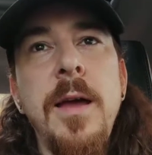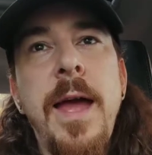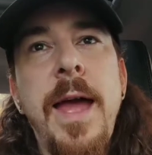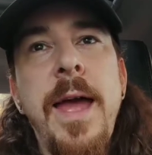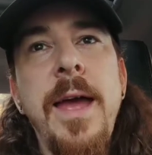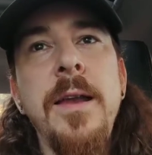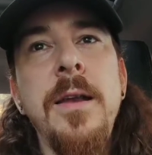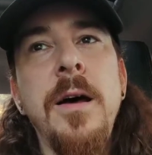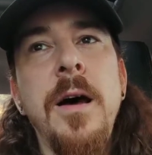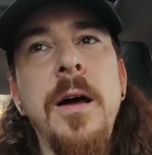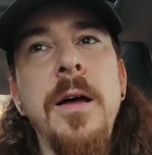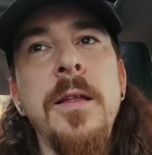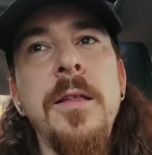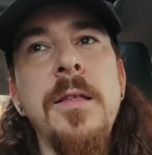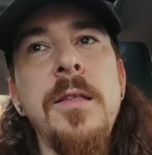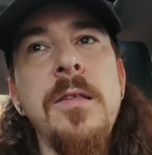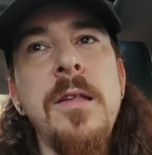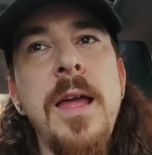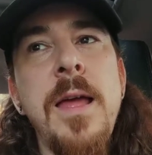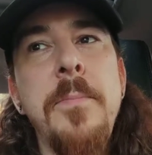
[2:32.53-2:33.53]
And
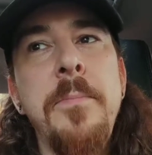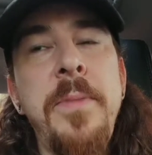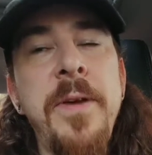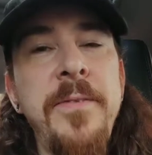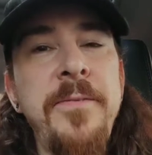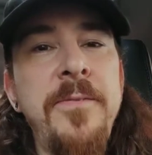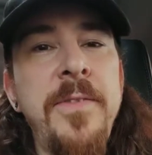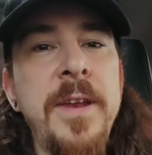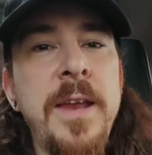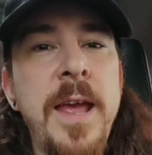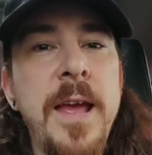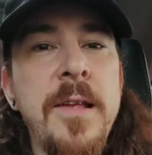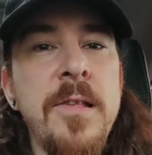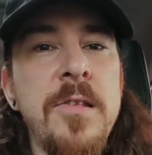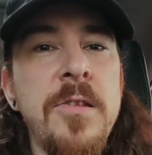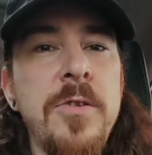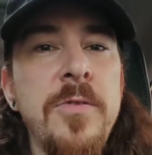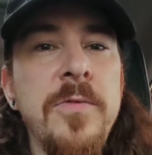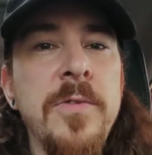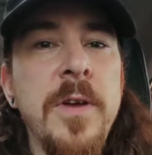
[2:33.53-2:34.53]
on, say,
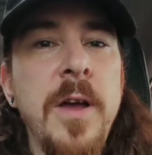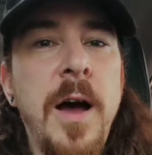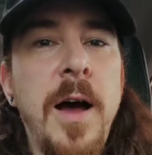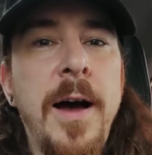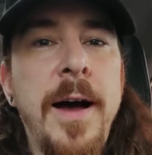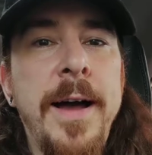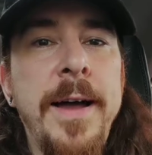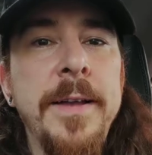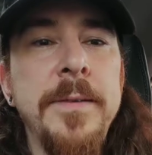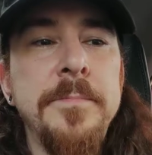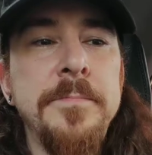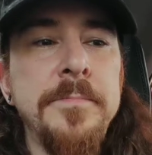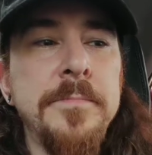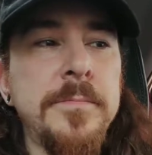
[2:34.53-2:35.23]
Bitfinex, you've got